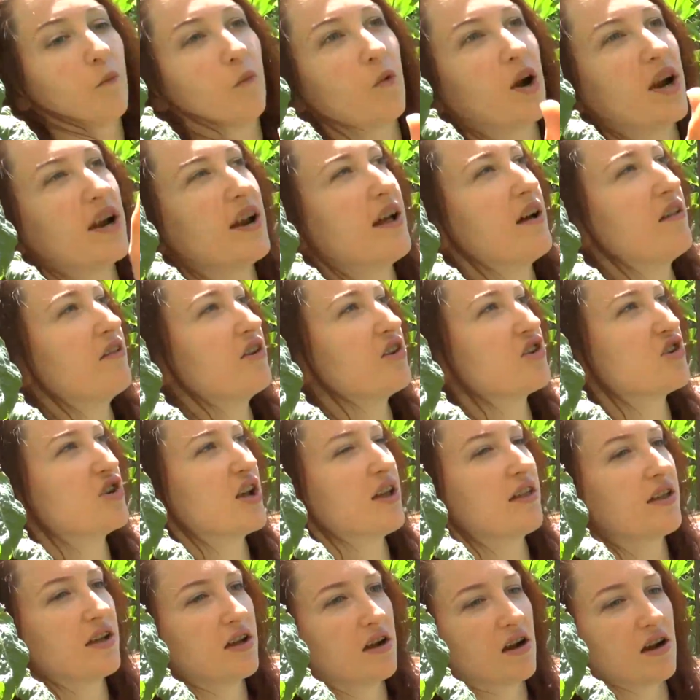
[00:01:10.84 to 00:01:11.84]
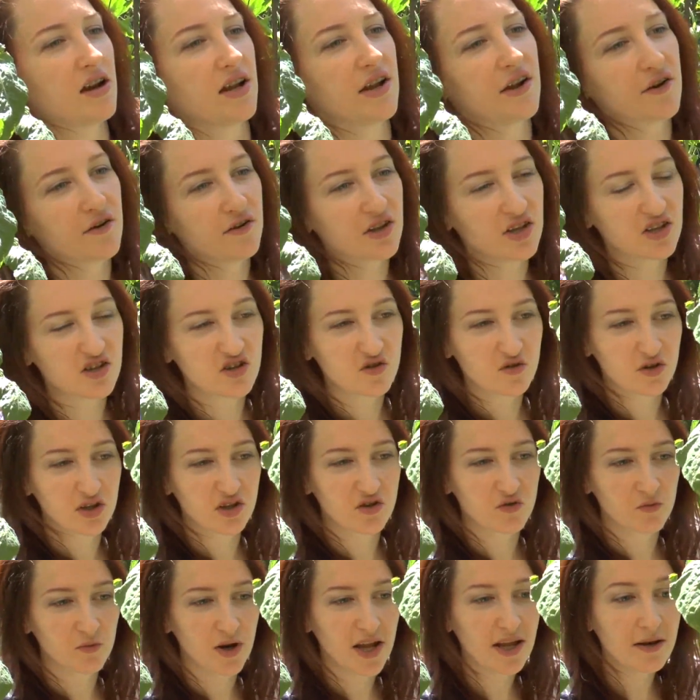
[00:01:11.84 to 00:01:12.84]
right now there's nothing on here that's
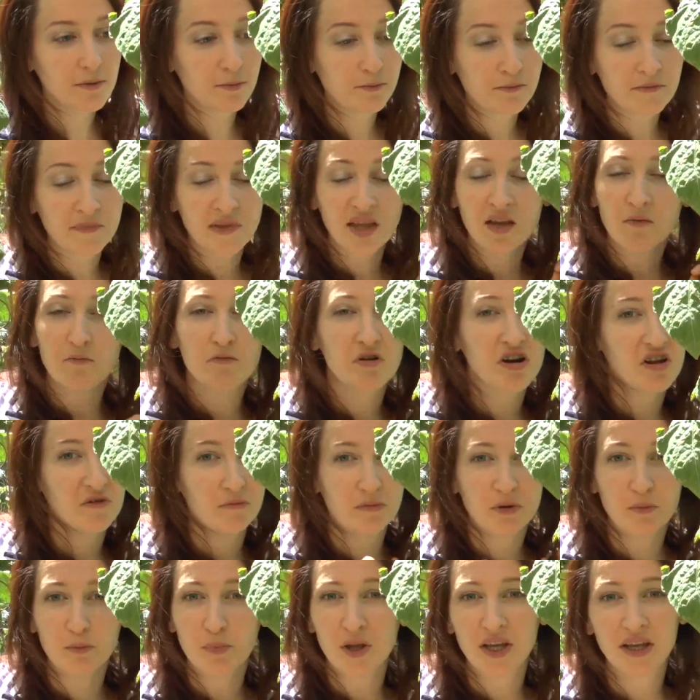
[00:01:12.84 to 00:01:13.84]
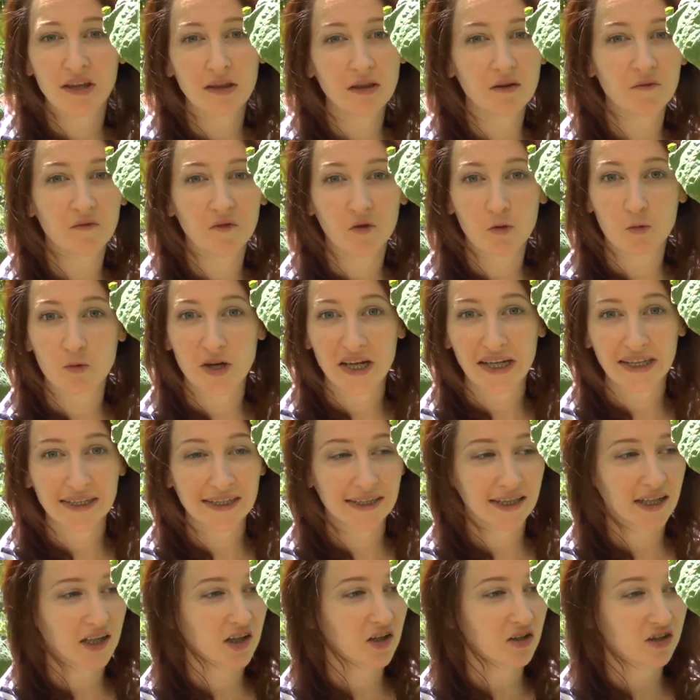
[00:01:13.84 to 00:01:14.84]
red, but I've been picking them for weeks.
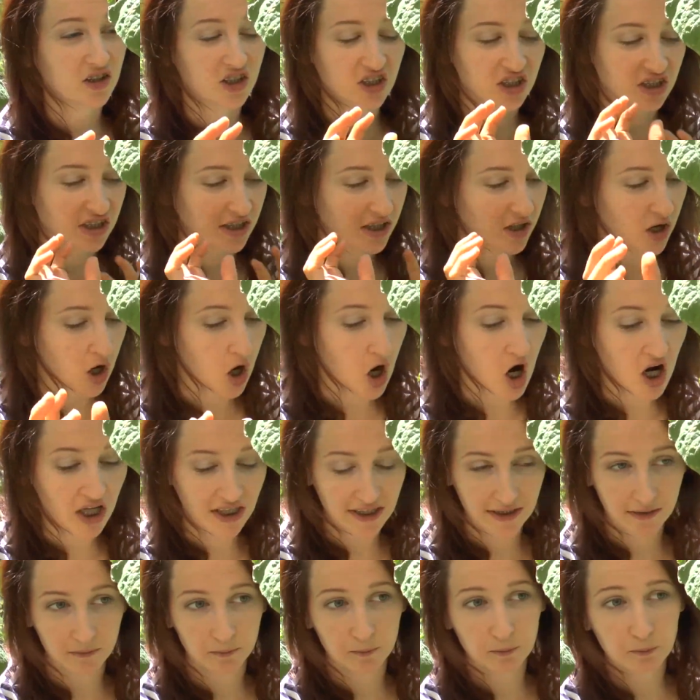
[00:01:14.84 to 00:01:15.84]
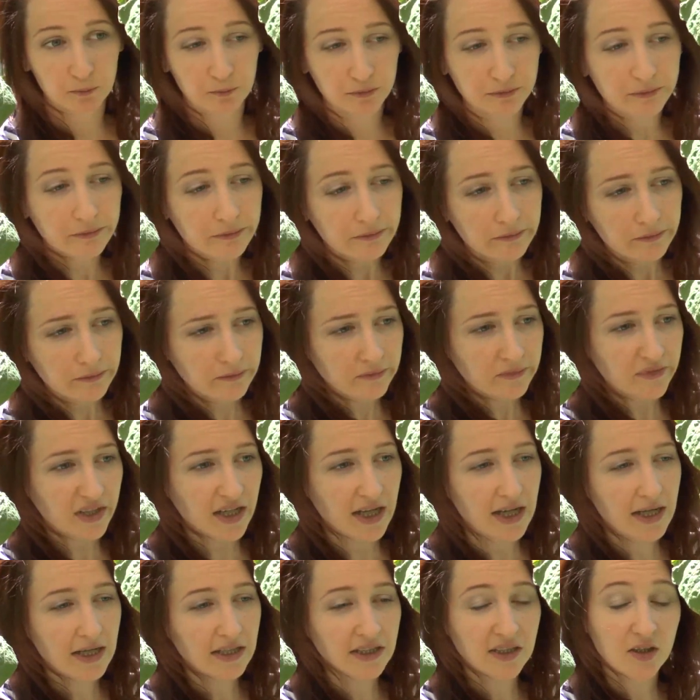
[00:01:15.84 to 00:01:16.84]
They're awesome.
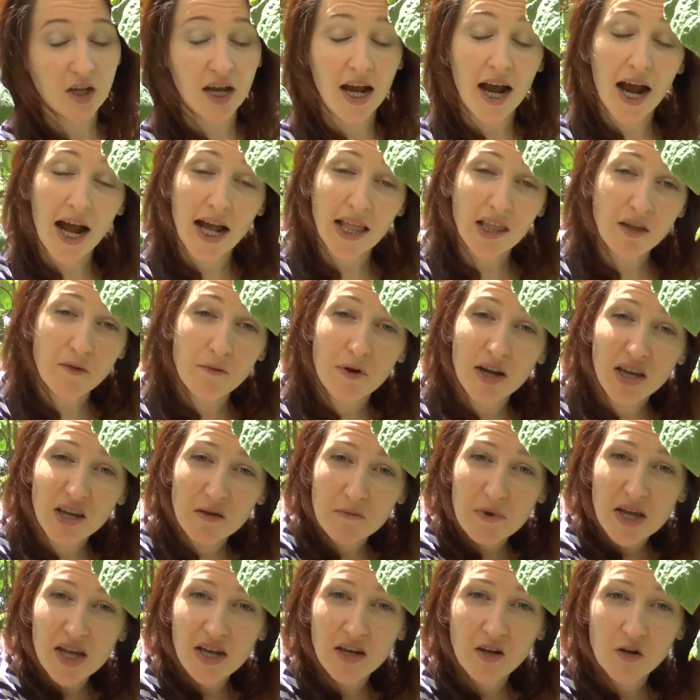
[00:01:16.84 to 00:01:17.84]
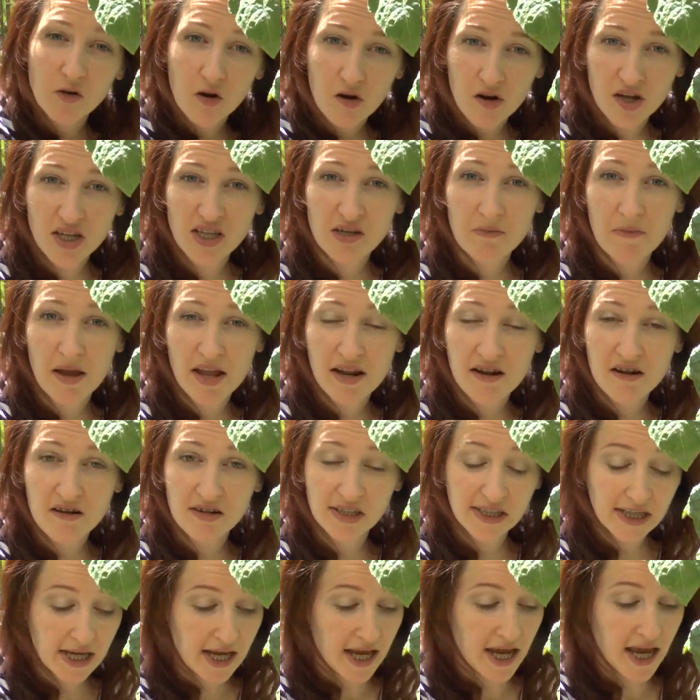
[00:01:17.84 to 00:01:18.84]
So I highly recommend growing
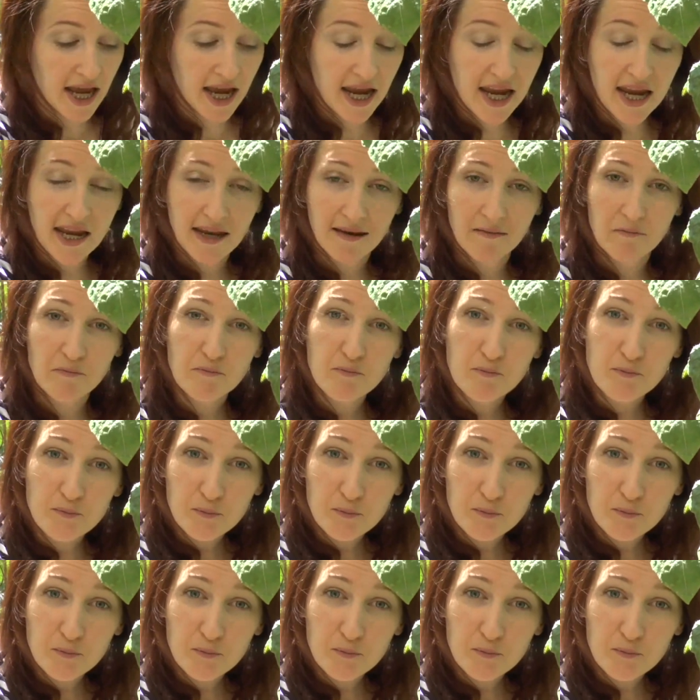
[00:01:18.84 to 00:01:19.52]
tomatoes in